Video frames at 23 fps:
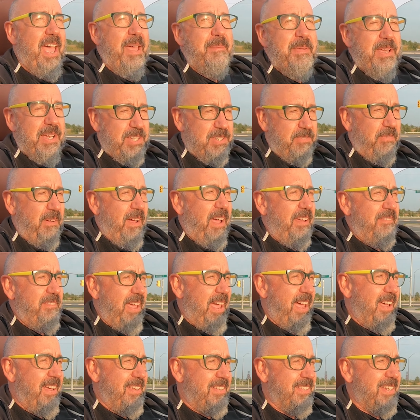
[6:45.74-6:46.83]
MX-5
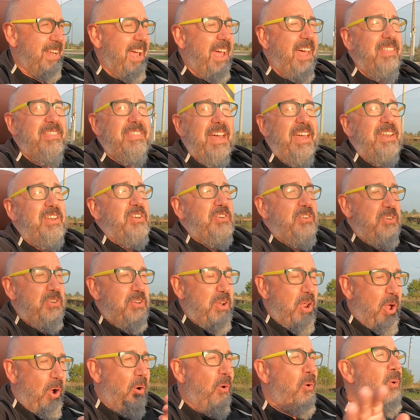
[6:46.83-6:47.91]
has that
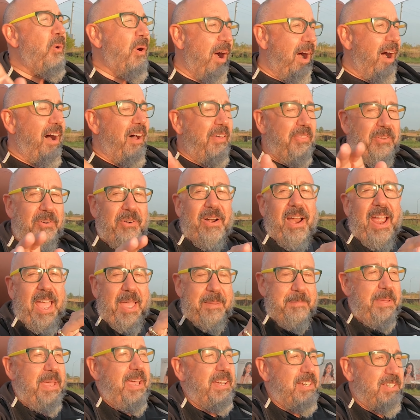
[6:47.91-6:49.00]
no other
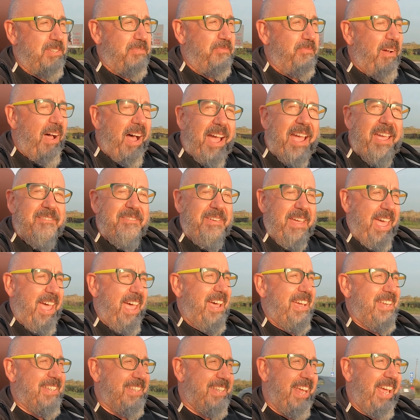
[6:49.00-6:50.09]
MX-5
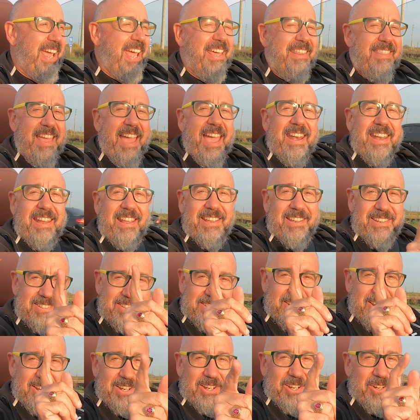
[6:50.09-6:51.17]
has, and that
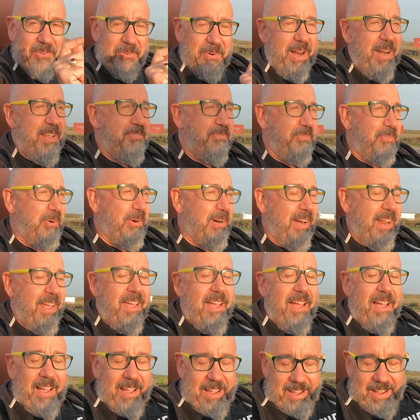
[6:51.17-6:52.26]
is, you're ready for it?
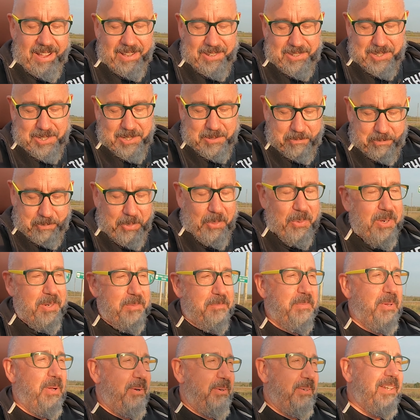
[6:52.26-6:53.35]
A sport
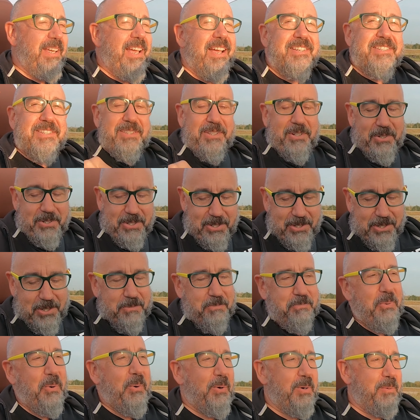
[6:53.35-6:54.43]
mode. Yes, there's a
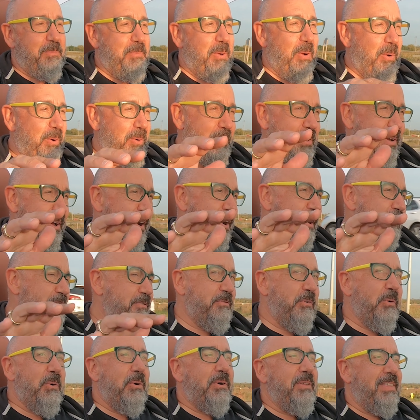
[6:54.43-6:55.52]
sport mode
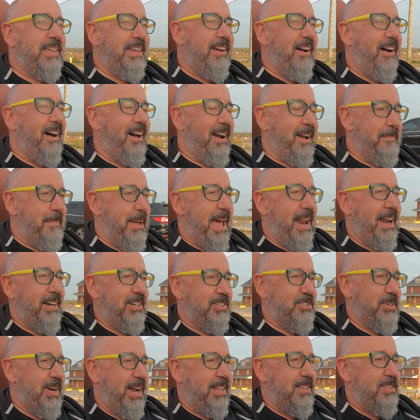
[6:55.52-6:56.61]
for the automatic
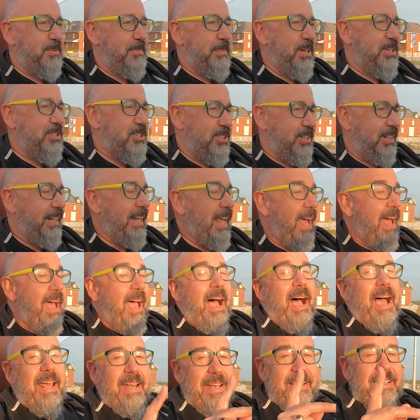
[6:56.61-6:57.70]
transmission.
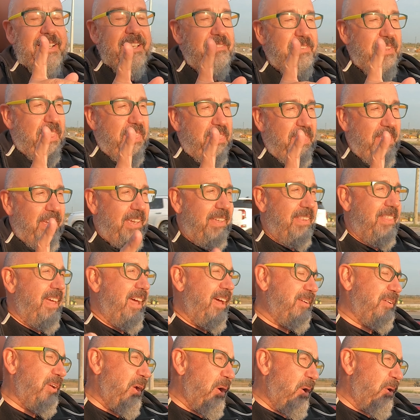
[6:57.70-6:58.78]
I didn't even think of
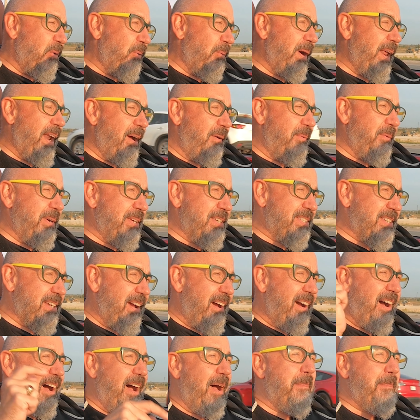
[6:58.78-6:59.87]
that when I was
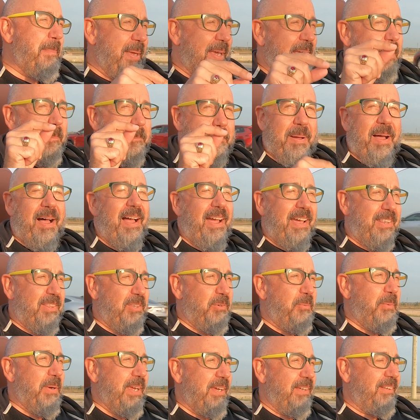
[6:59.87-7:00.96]
hopping behind
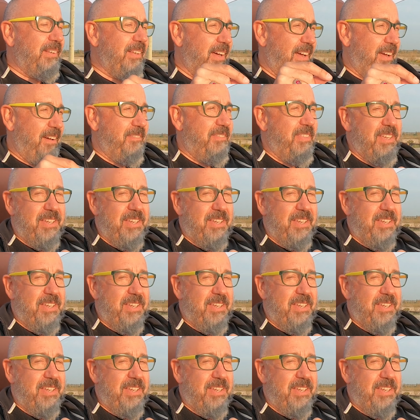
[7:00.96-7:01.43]
the wheel of